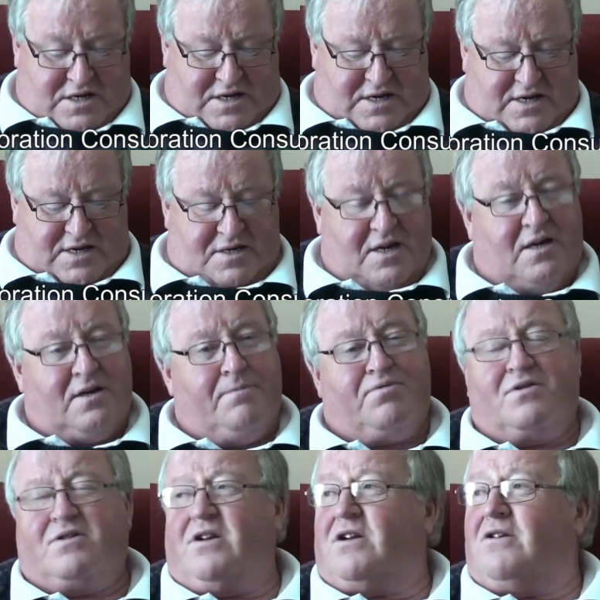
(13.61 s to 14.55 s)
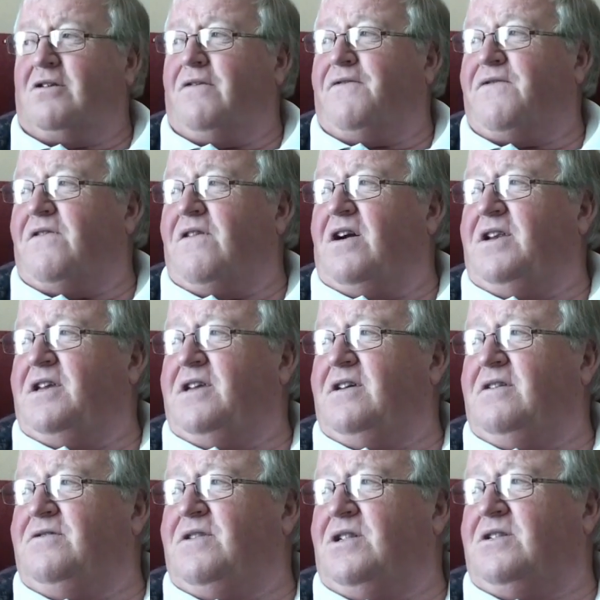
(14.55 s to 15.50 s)
And on a particular
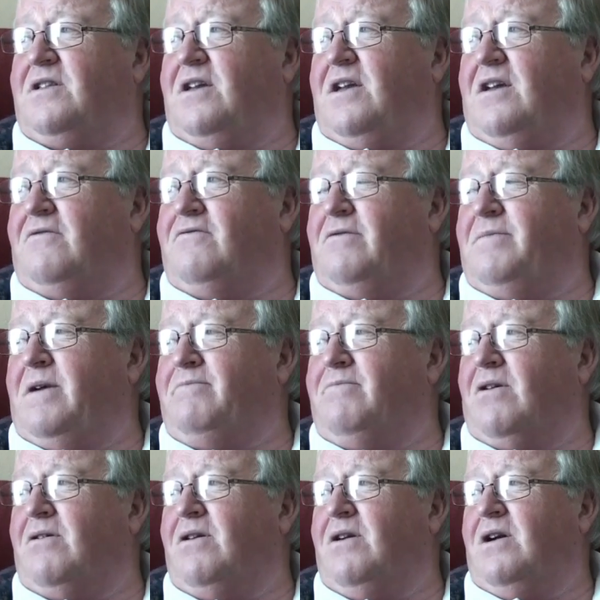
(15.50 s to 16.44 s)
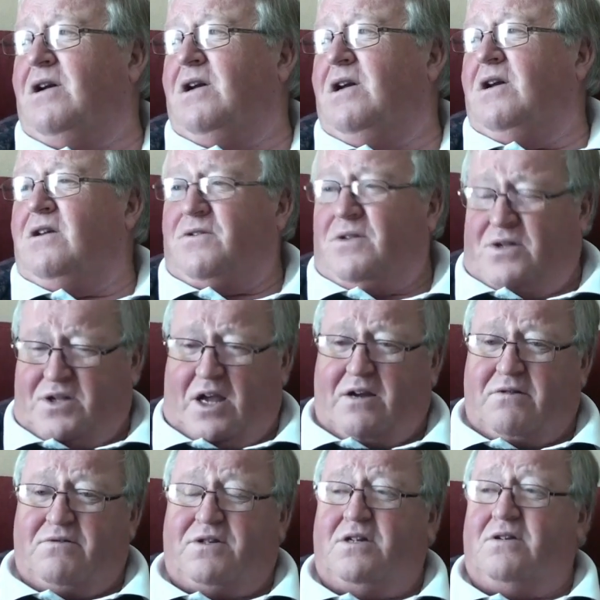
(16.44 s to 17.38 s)
Friday, this day, I remember the
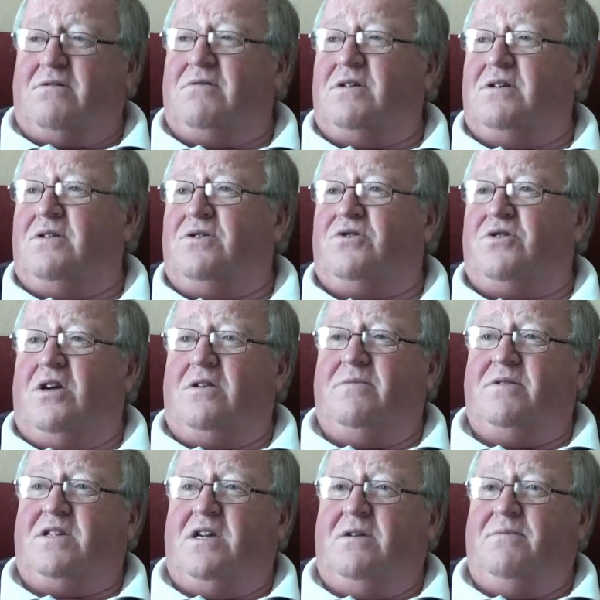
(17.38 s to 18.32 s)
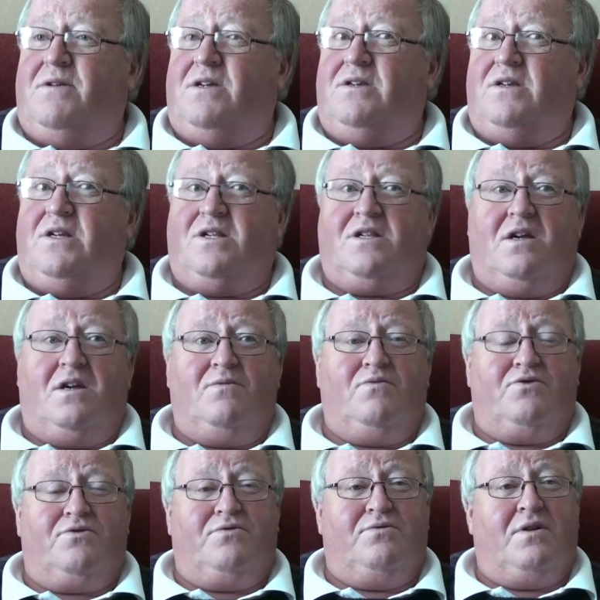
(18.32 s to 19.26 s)
secretary, this gentleman came in and he
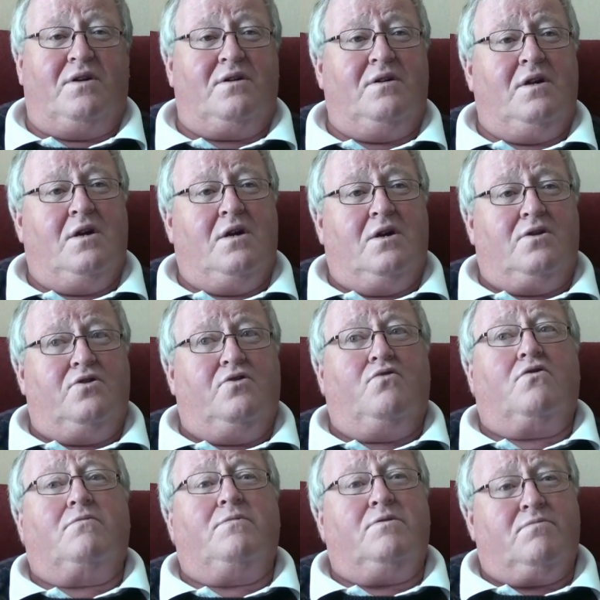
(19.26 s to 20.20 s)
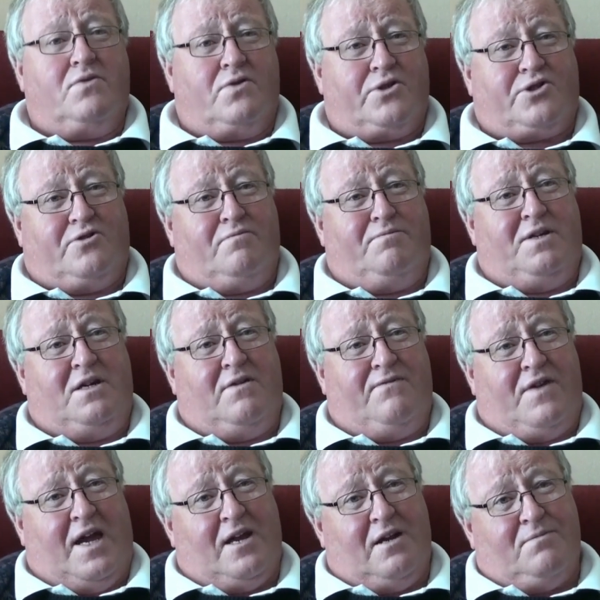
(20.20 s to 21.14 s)
said, would Norman Mercer be
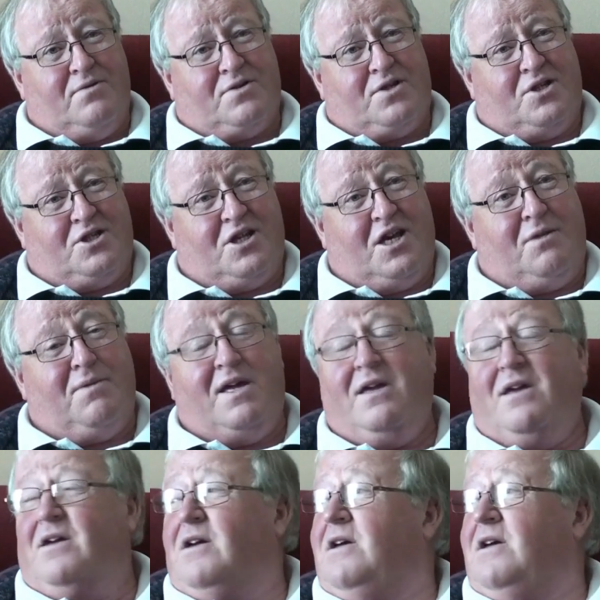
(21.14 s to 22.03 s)
available to see me?